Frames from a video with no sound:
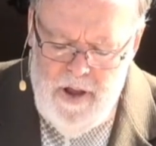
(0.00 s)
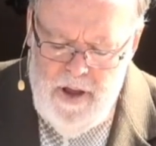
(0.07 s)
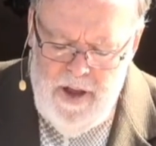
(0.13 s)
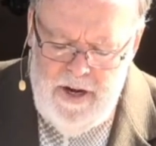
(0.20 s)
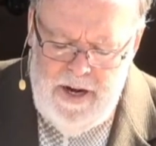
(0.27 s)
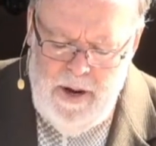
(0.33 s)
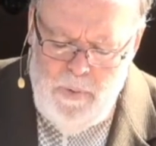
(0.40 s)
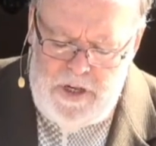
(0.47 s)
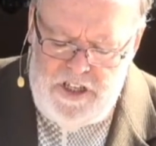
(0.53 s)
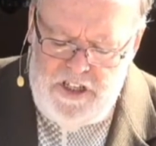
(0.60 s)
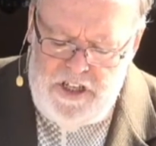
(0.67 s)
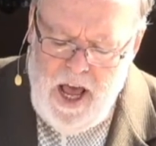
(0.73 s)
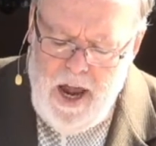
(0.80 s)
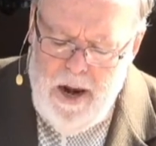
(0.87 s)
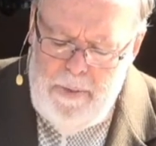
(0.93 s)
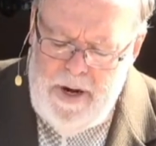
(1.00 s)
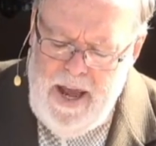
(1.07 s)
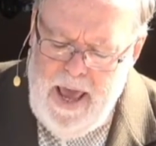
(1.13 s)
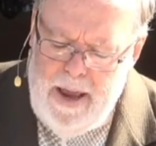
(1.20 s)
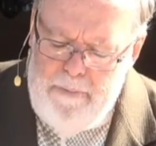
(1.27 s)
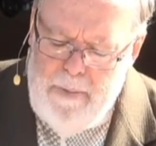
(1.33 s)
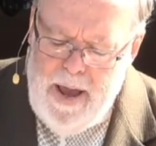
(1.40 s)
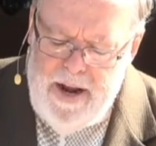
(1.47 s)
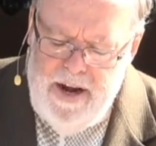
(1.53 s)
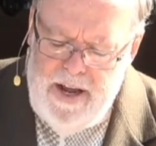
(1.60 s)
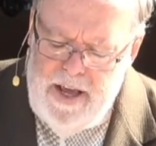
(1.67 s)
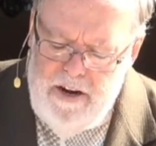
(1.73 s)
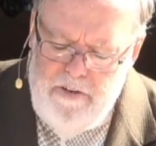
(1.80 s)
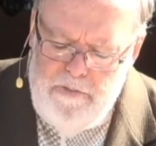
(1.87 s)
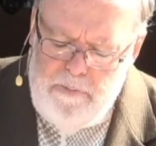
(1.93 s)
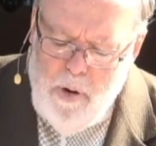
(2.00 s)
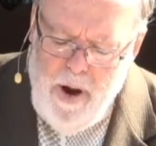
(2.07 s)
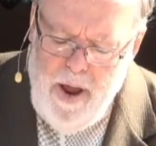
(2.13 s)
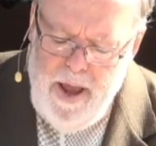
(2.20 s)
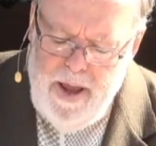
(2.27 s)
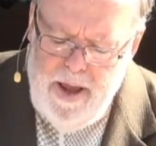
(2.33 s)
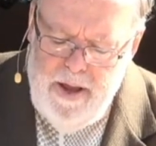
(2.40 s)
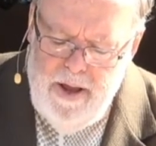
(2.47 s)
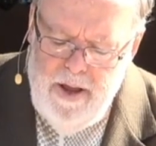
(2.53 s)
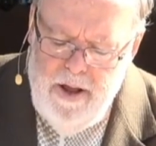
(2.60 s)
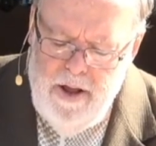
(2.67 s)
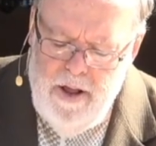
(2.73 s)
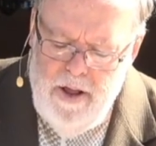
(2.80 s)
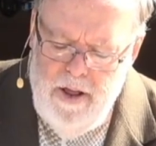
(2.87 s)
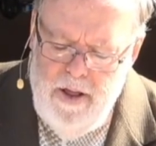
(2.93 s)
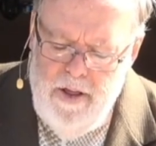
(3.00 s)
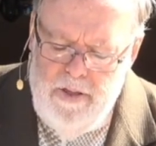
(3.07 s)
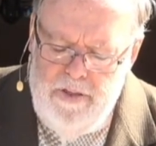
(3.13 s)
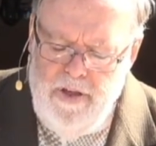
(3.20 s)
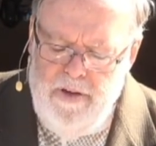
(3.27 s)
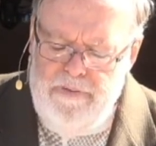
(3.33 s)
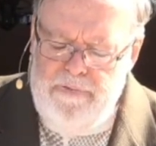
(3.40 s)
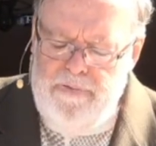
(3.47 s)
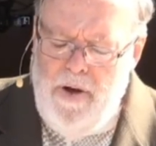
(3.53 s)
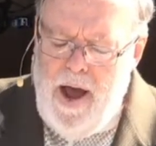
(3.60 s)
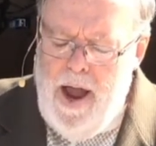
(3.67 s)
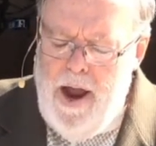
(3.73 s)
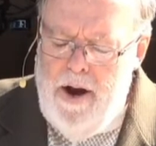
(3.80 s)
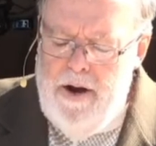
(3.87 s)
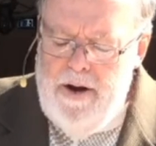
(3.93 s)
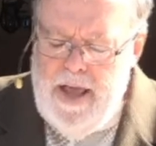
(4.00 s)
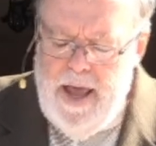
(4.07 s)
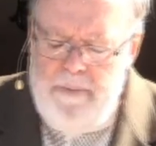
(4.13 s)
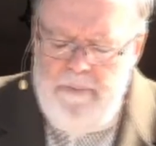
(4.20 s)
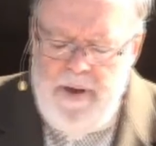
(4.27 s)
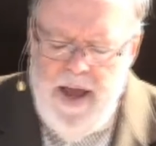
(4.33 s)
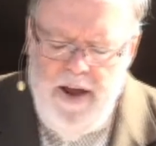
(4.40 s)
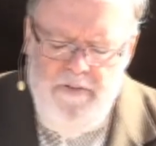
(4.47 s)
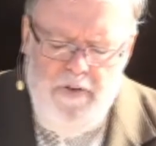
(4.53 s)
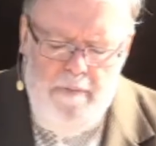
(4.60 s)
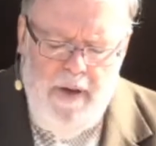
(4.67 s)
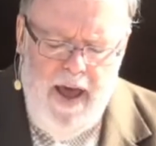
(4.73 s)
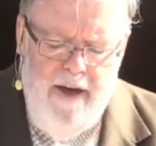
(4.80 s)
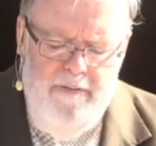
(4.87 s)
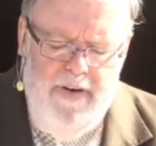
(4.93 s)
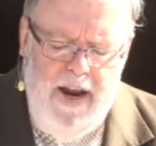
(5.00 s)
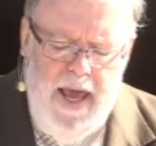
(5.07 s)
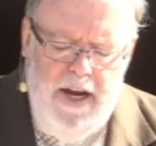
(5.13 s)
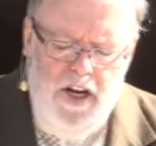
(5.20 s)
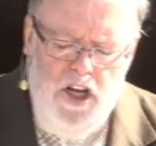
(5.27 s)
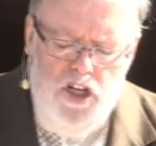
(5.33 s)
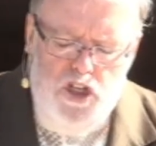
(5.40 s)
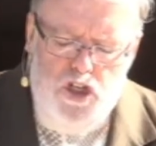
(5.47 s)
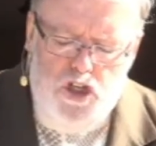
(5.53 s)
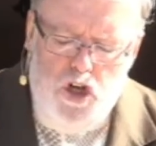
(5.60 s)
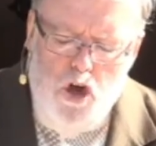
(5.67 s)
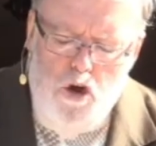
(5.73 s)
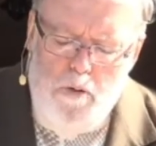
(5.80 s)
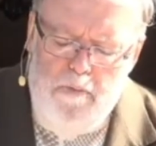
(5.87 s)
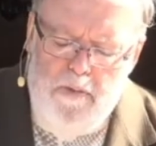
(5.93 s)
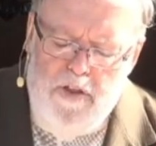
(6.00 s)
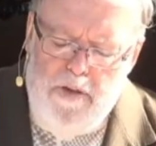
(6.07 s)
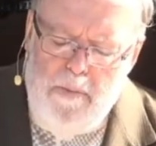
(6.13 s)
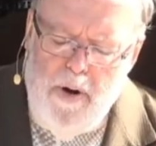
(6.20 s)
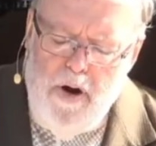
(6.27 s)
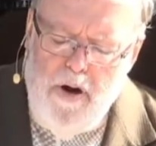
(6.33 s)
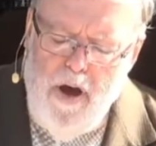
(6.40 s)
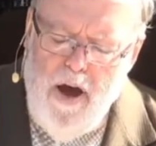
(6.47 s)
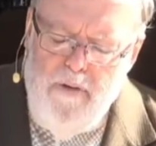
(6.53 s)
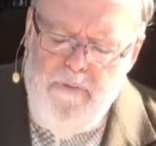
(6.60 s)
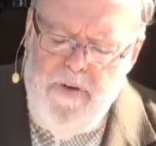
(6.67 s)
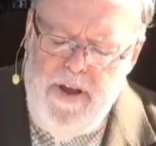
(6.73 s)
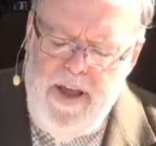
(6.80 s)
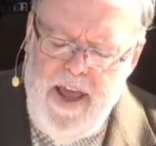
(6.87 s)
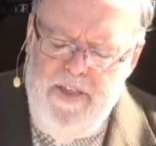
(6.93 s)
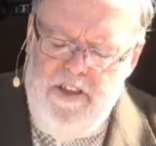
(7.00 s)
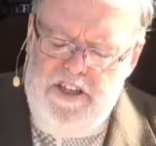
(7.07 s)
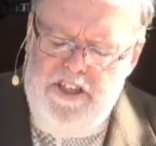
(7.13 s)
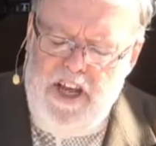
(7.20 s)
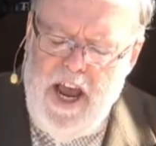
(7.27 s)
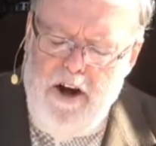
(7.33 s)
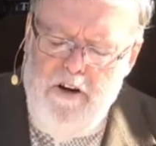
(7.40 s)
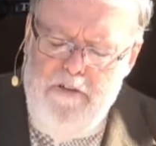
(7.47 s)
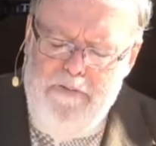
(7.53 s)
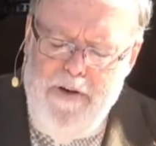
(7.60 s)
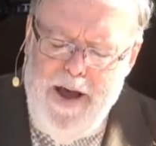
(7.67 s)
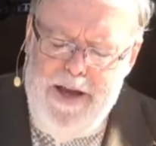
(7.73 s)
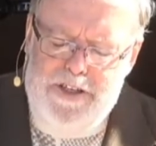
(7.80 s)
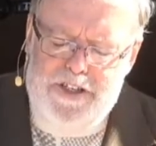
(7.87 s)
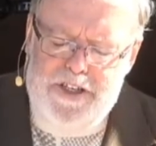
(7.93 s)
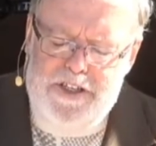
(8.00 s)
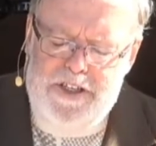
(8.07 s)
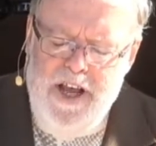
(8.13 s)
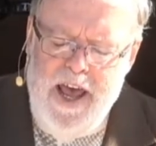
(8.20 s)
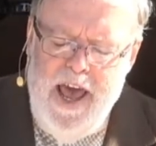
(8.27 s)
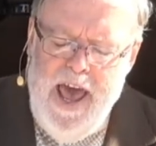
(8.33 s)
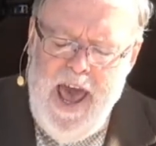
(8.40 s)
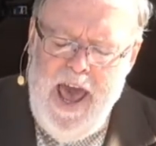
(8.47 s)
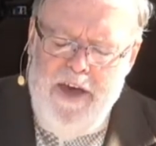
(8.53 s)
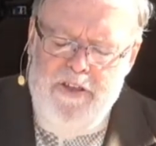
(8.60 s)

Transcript: Now, when Solomon had made an end of praying, the fire came down from heaven and consumed the burnt offering and the sacrifices, and the